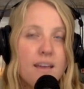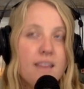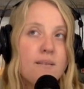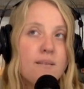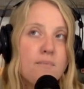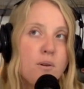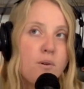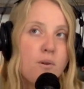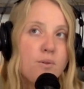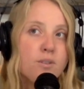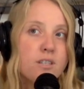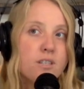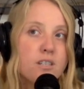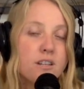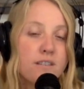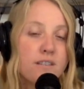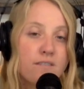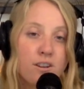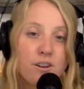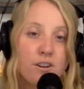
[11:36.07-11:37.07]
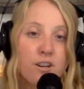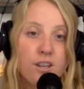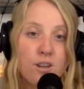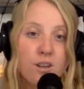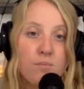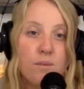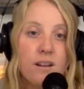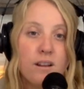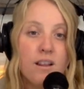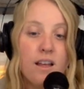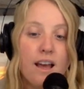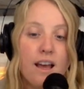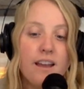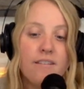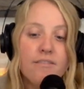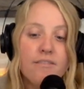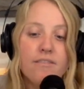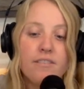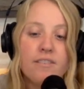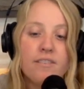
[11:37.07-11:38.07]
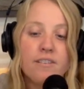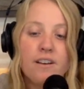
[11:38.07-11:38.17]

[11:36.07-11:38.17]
the most of your human life,